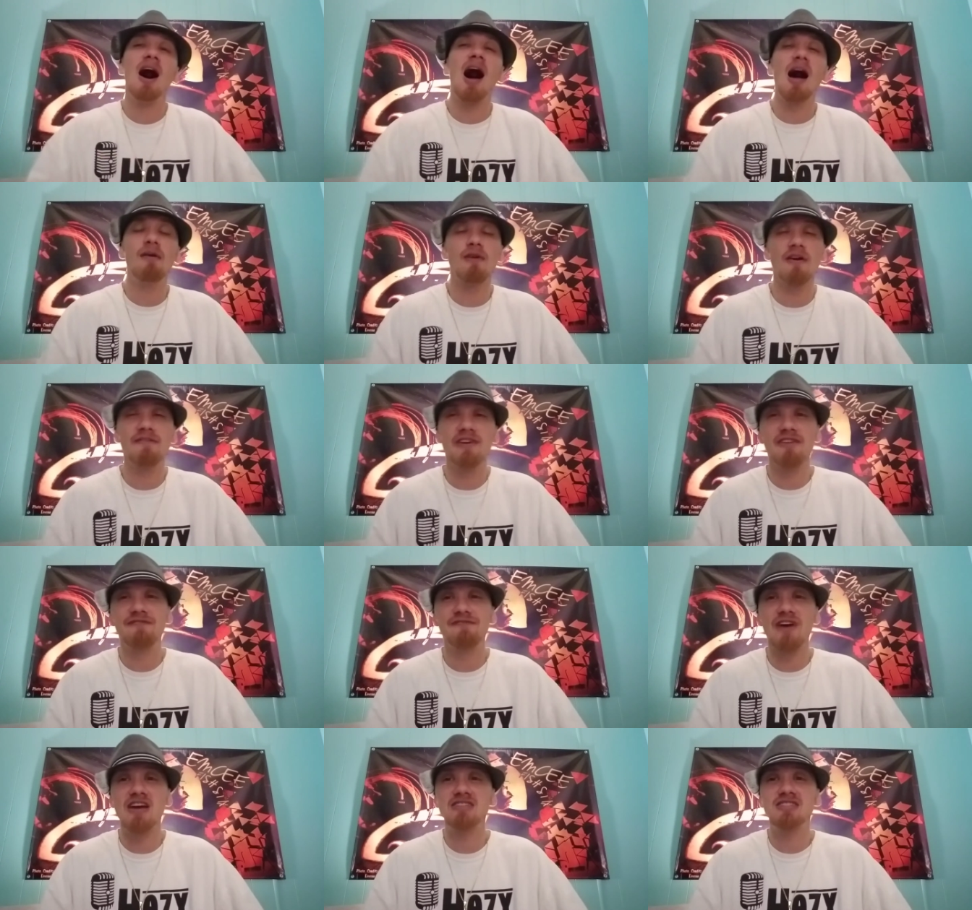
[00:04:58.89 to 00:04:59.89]
I love your
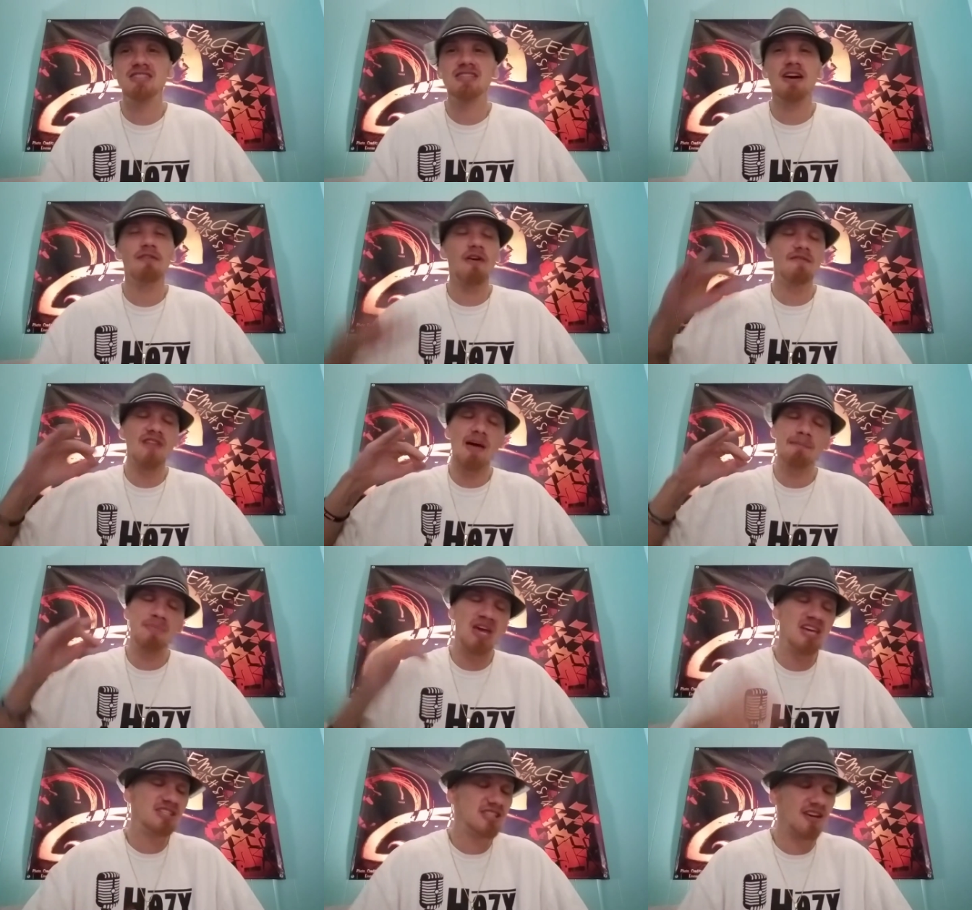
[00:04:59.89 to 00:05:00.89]
faces. I love that
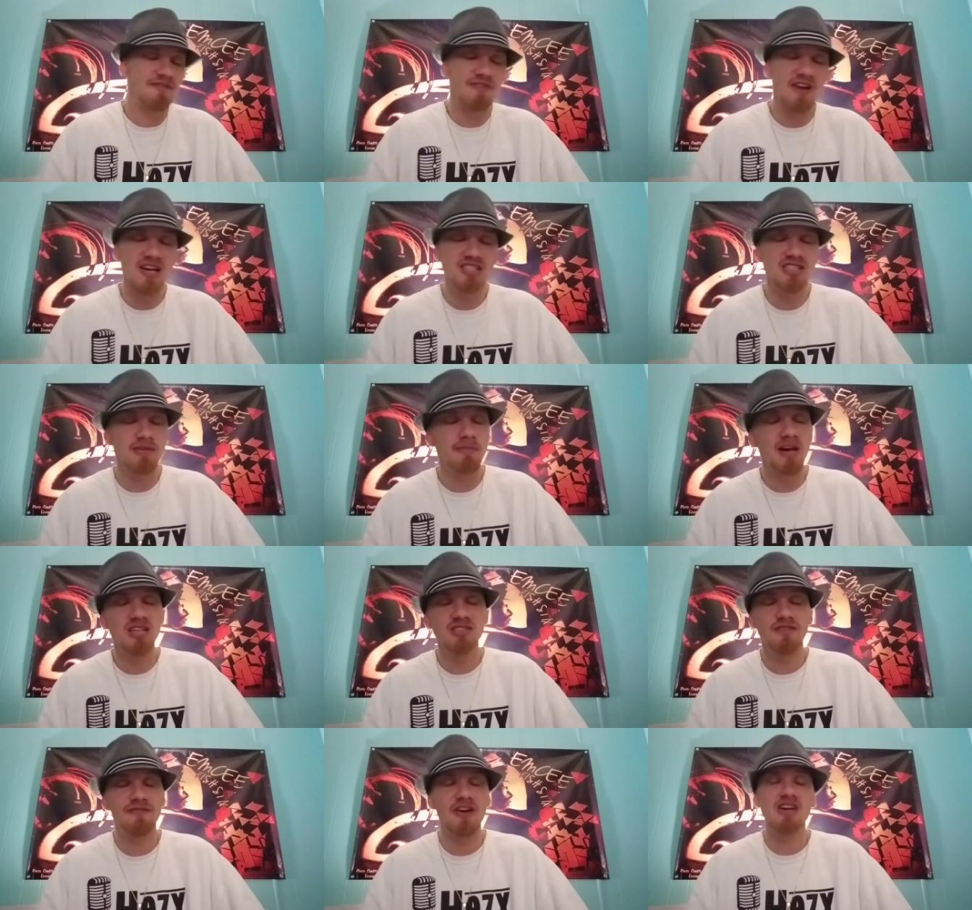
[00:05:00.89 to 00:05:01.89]
piece of your face that
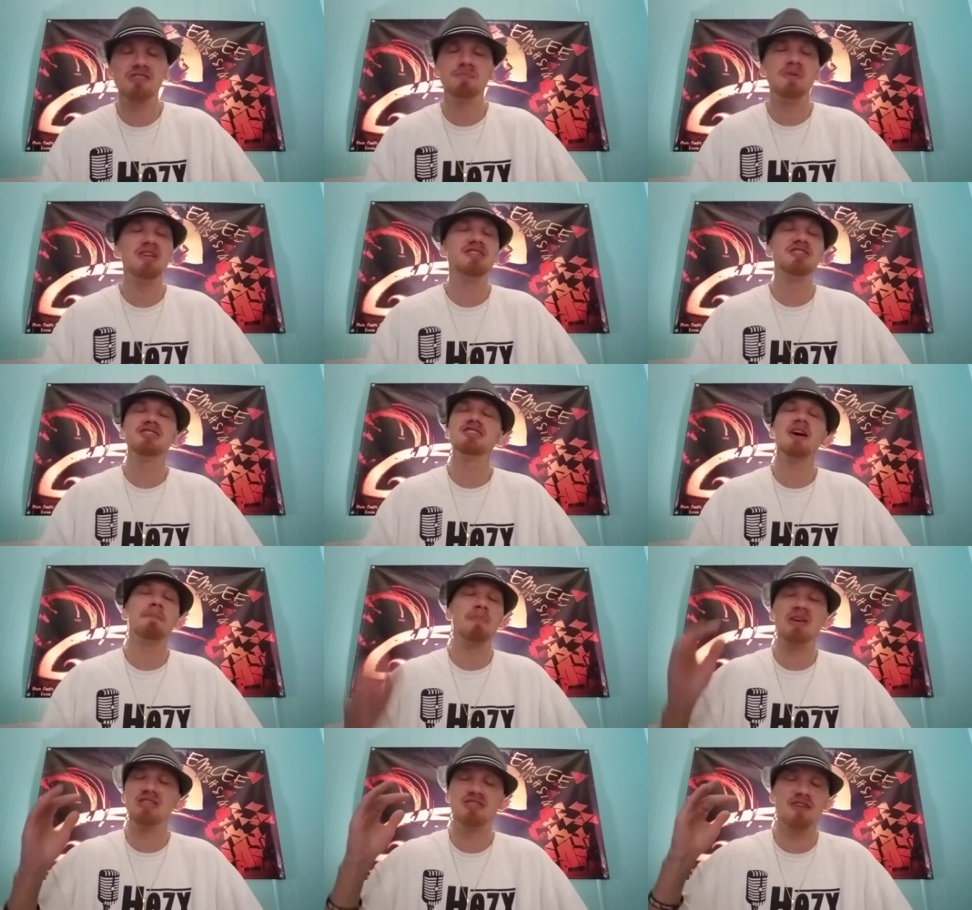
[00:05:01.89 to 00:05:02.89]
makes your face piece. Because that
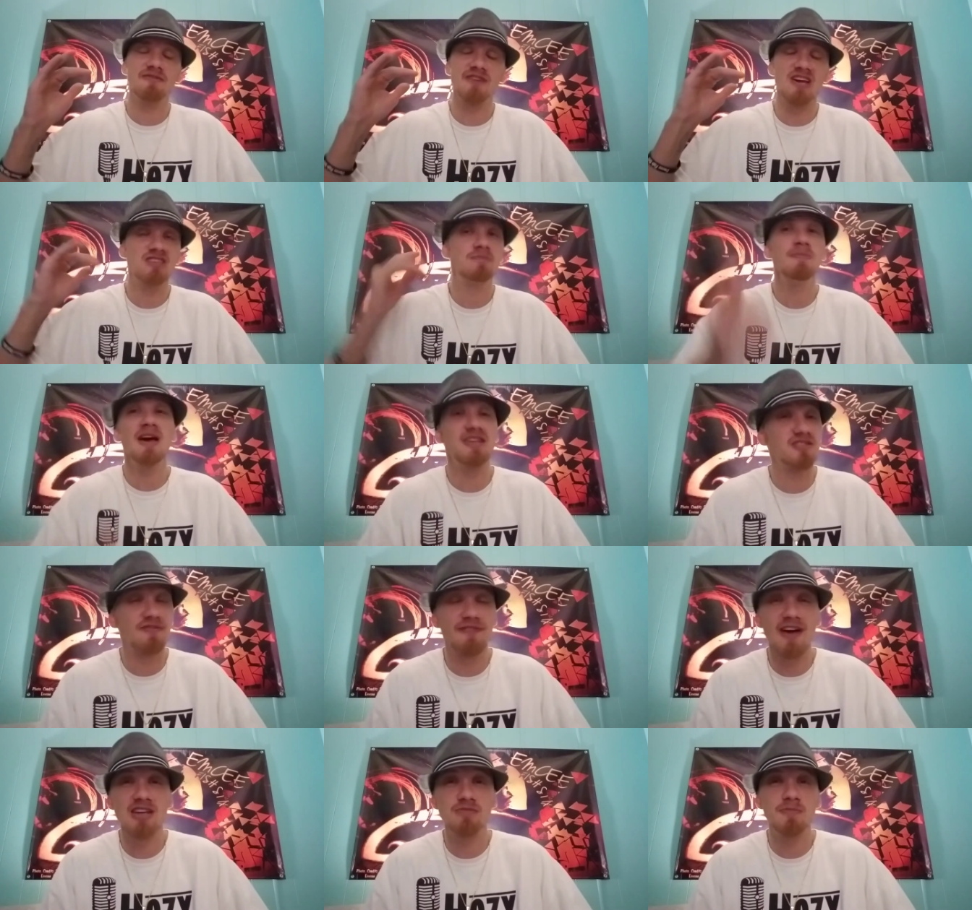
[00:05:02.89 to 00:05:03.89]
piece of your face makes your
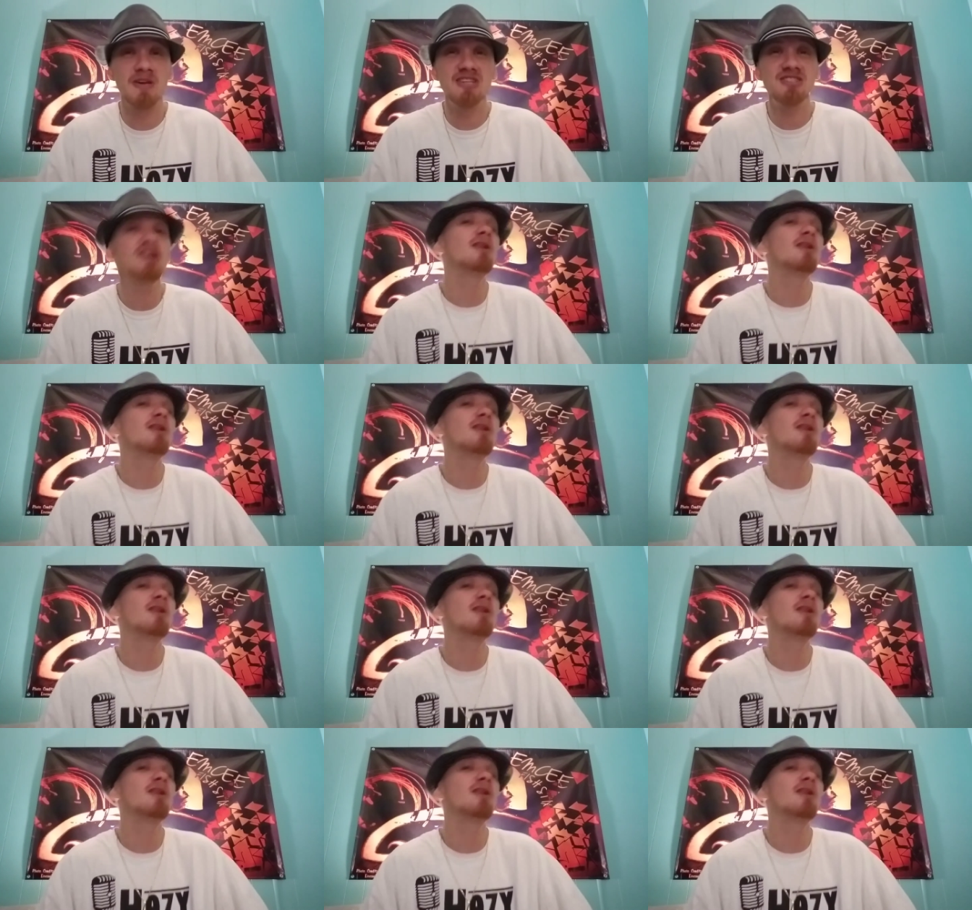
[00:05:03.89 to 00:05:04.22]
face piece.